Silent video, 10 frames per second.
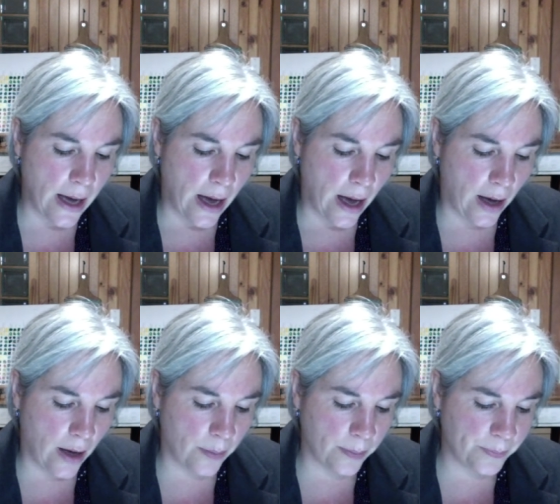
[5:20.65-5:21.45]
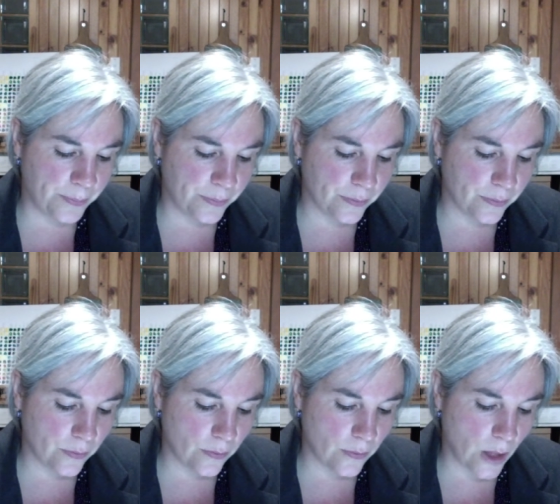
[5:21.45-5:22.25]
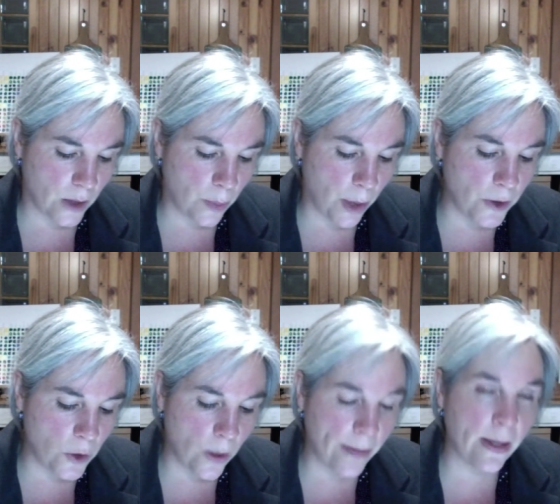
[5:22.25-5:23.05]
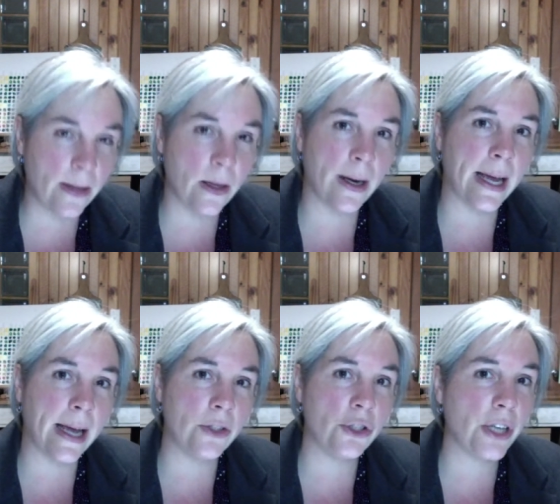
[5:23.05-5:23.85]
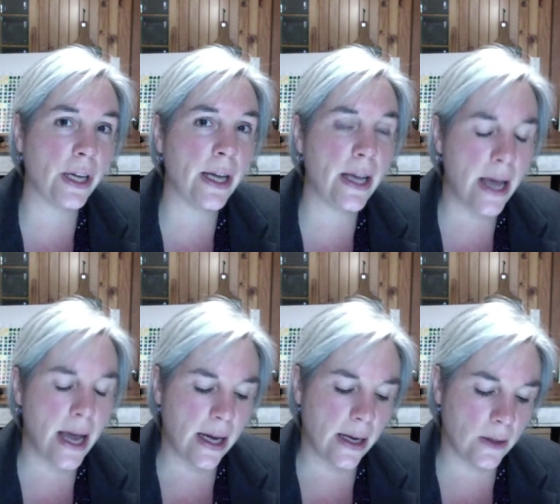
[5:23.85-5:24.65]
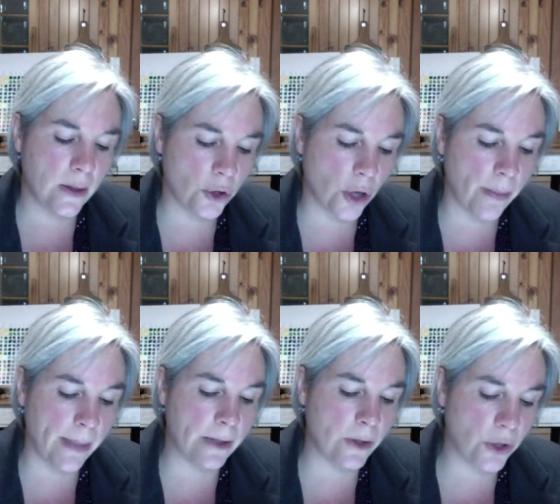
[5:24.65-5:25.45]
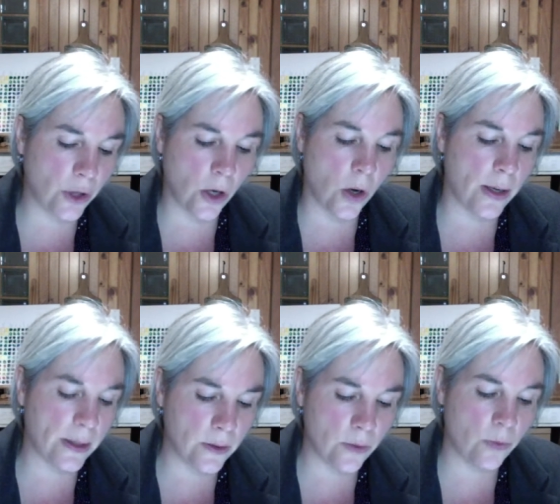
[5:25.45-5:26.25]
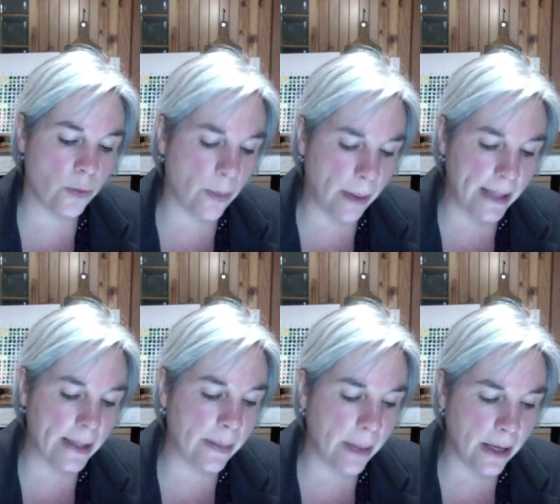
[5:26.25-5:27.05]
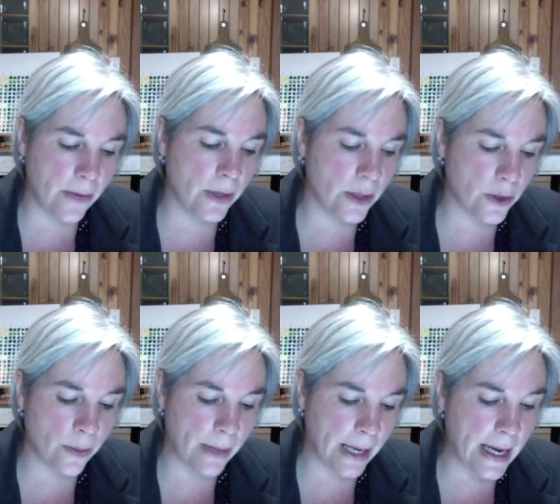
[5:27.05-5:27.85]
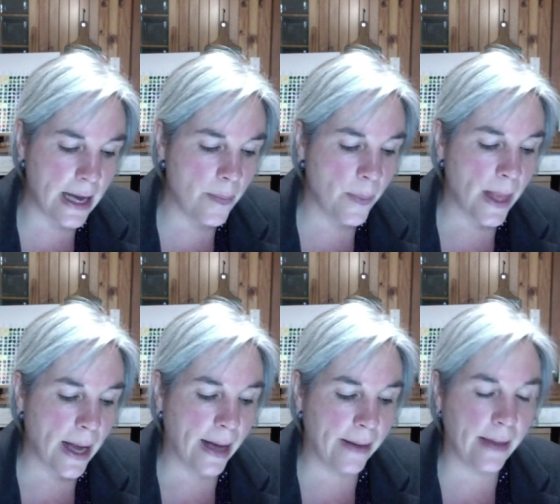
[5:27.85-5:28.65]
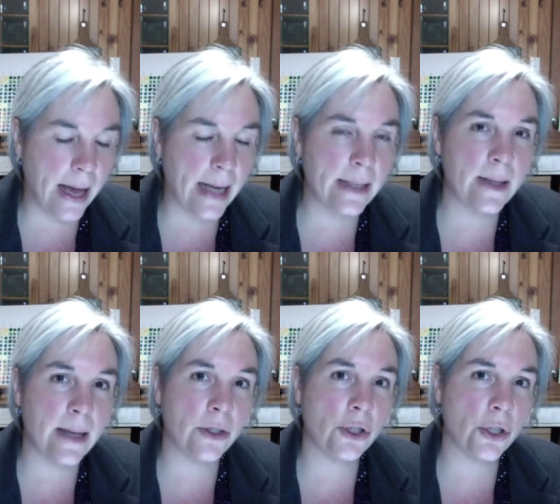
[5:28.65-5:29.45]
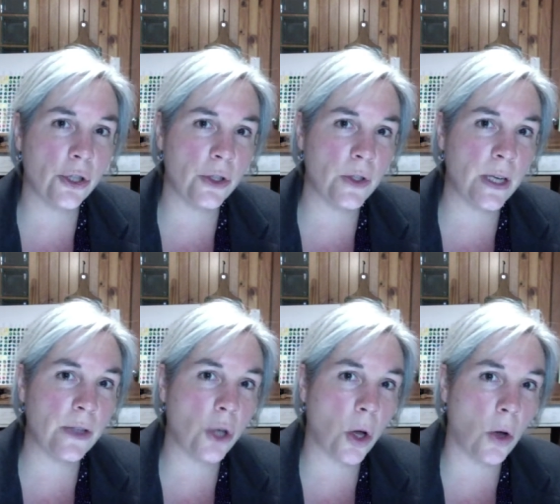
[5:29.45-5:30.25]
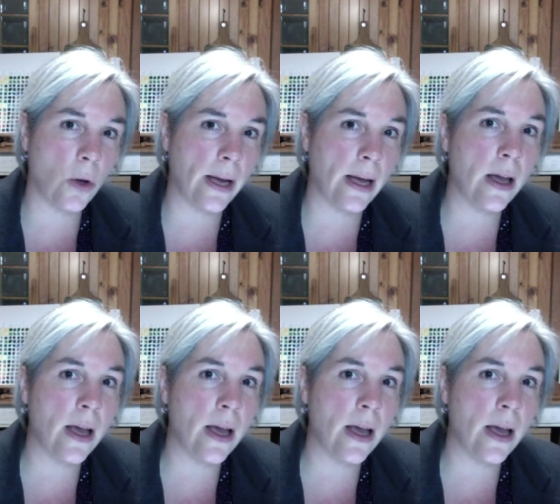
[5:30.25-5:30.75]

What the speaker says: I suppose the one thing that I can share is a strong message that God has repeatedly been giving to me, and that is that the churches need to honour